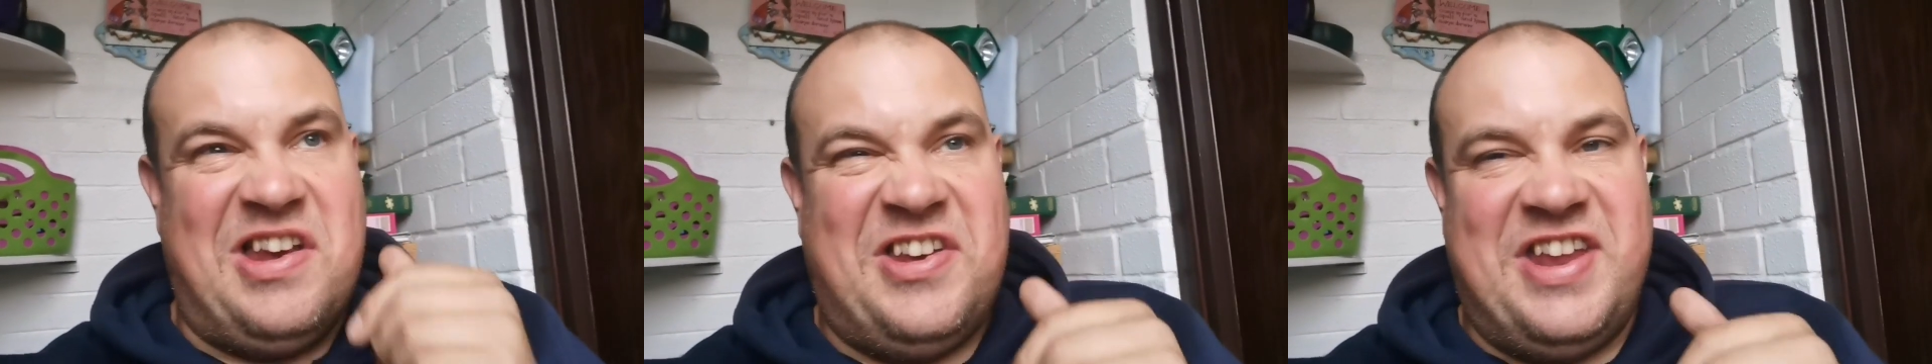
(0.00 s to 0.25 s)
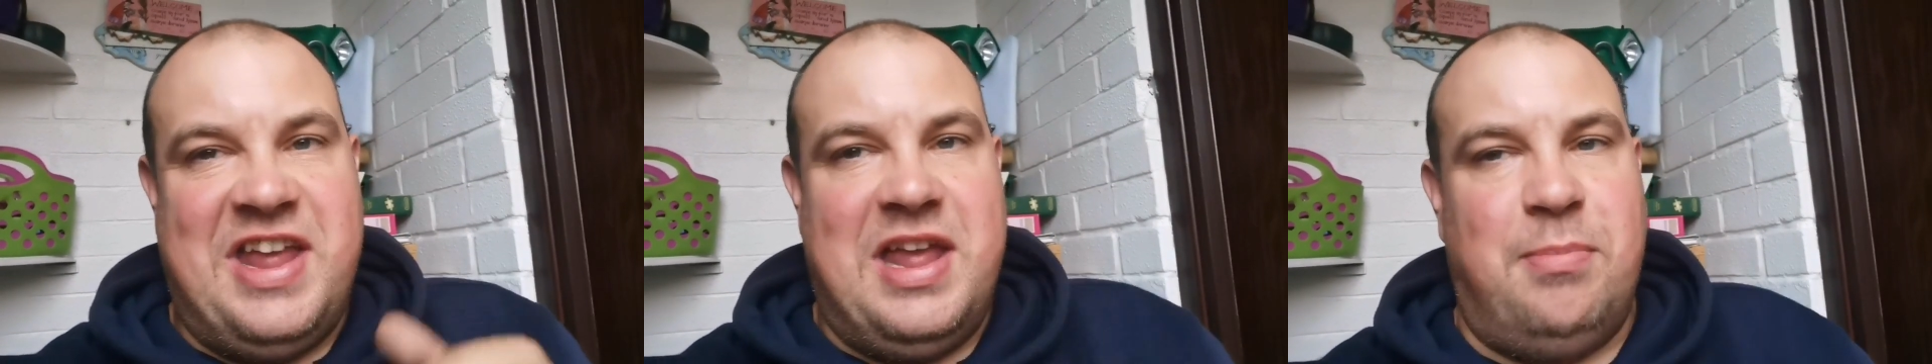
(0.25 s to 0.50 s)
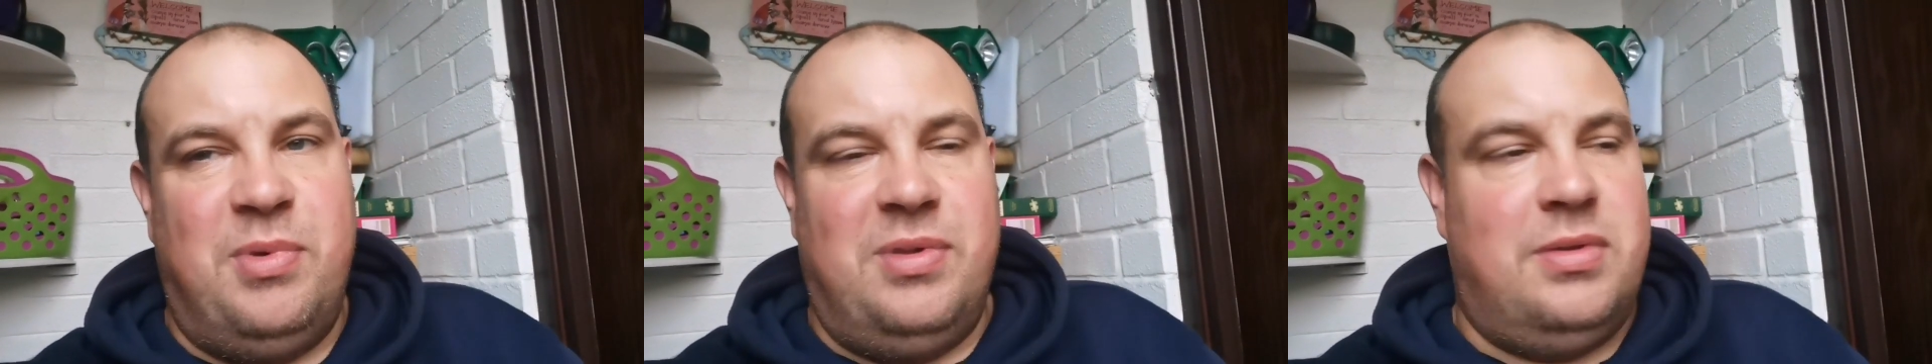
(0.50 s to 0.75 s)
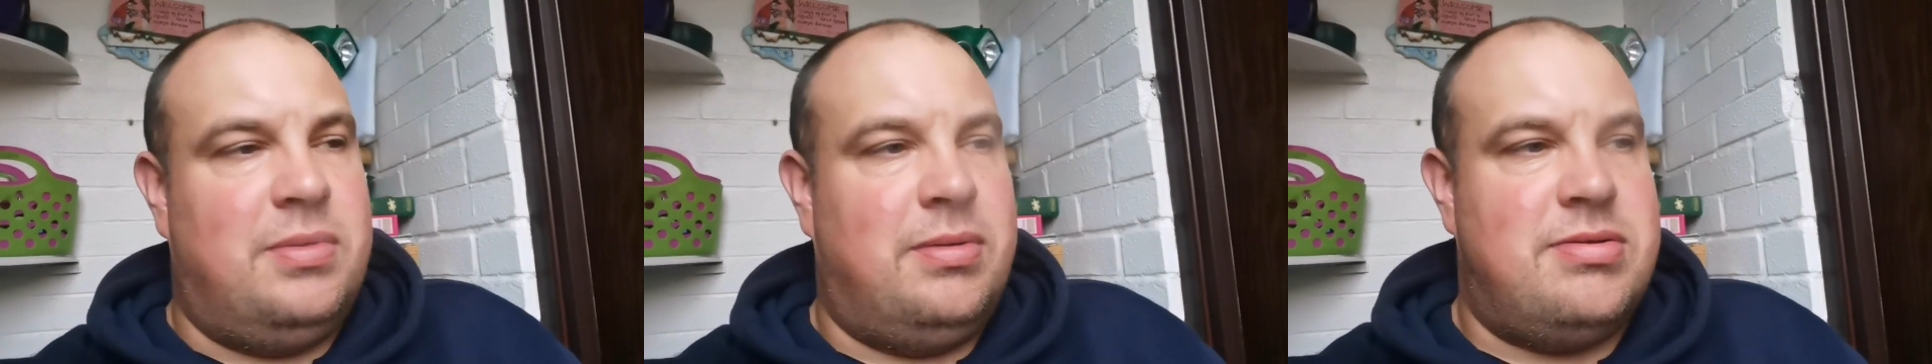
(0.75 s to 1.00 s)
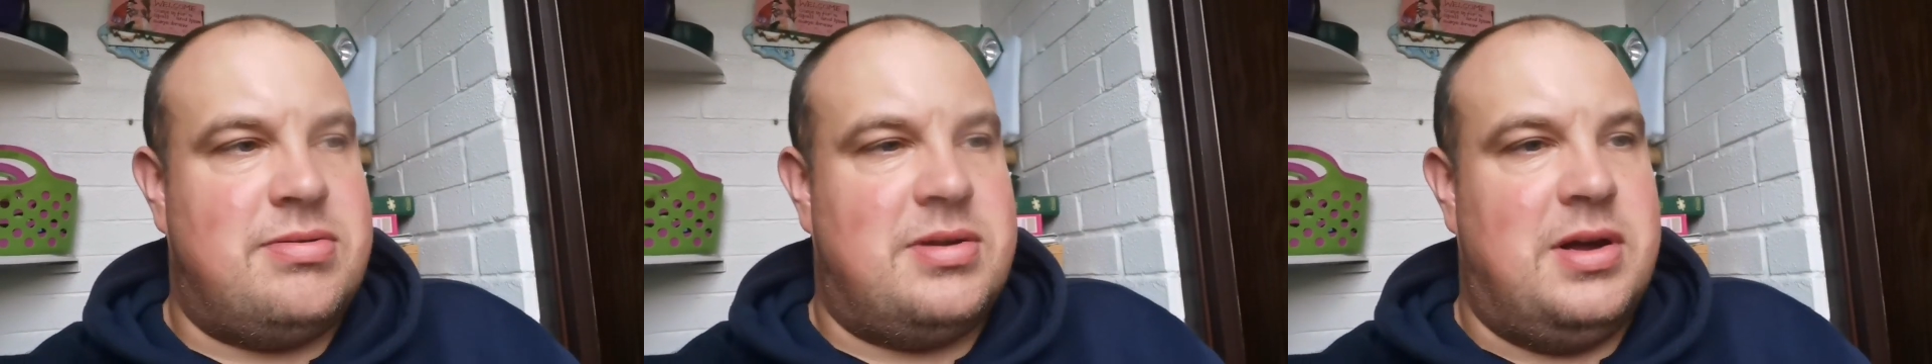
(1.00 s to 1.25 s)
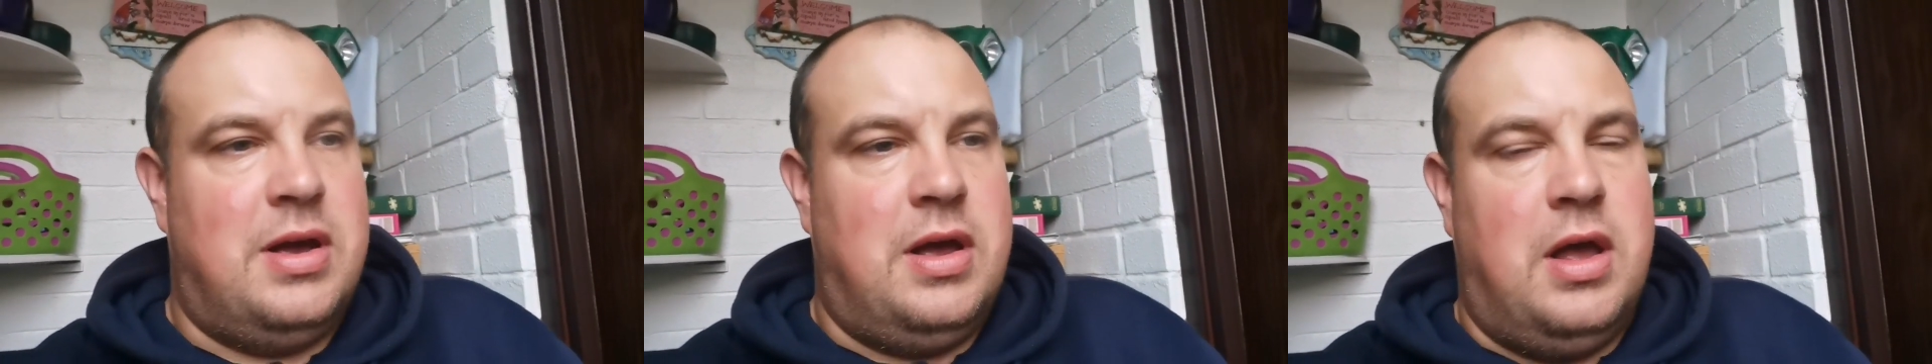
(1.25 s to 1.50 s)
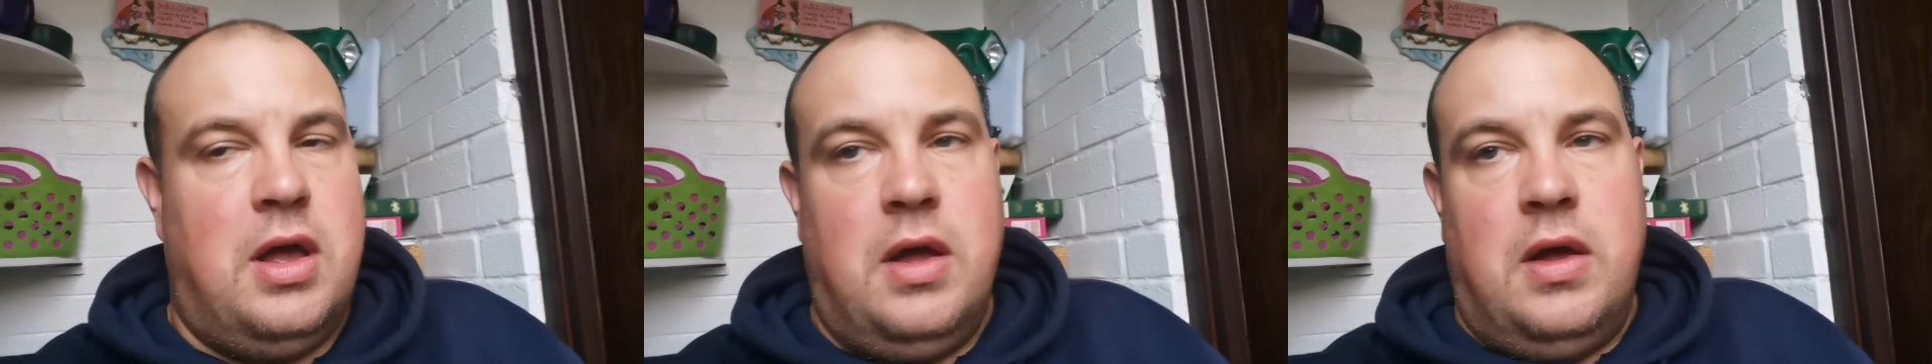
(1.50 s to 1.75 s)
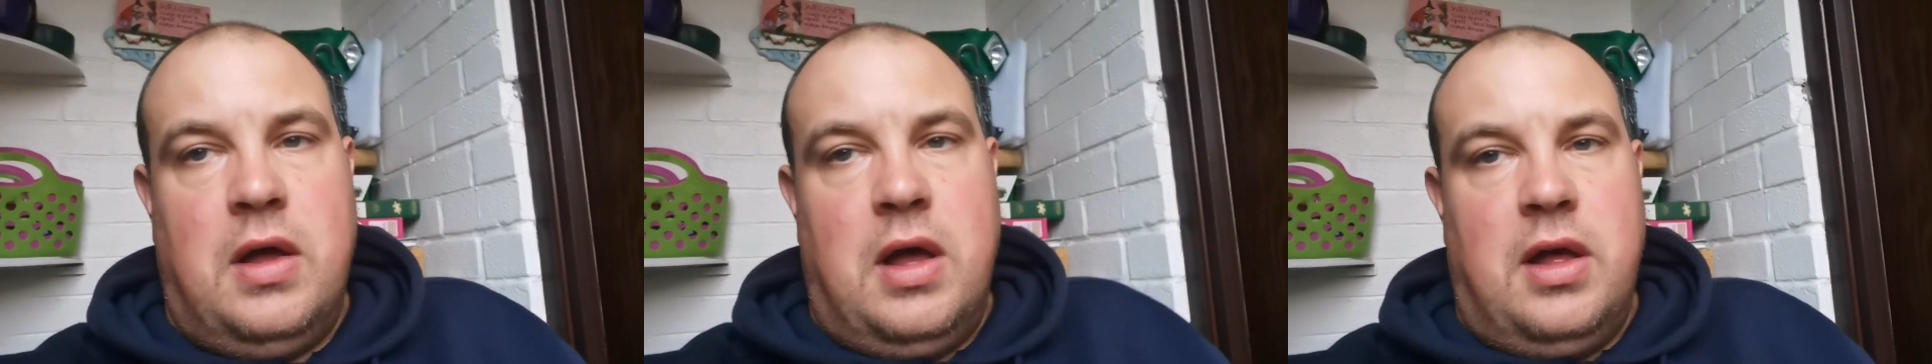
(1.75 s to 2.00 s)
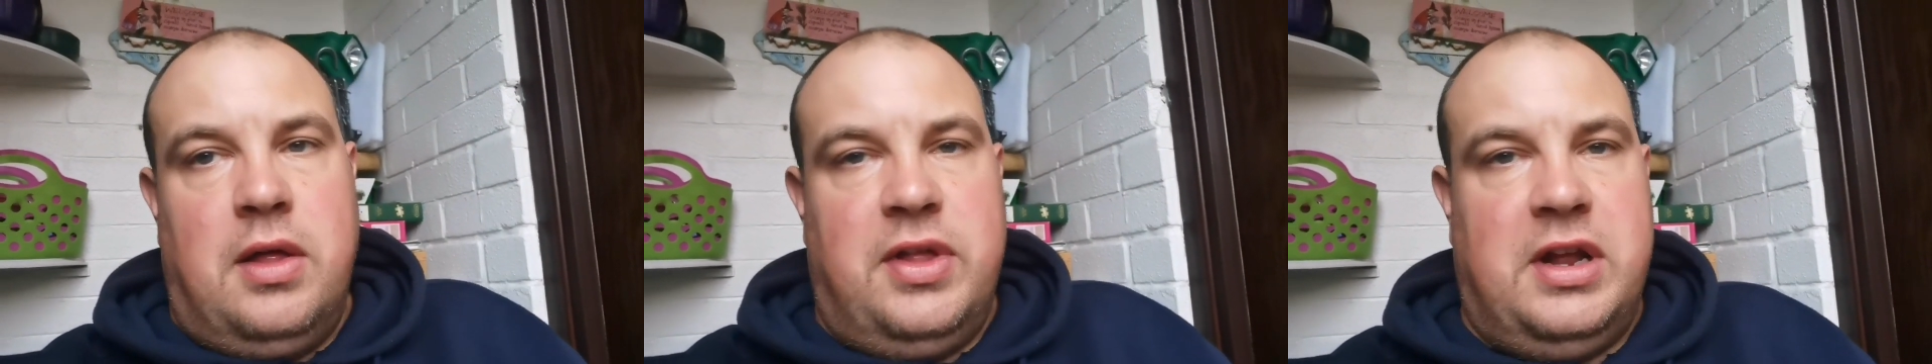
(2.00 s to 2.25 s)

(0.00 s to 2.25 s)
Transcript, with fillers: a day, but I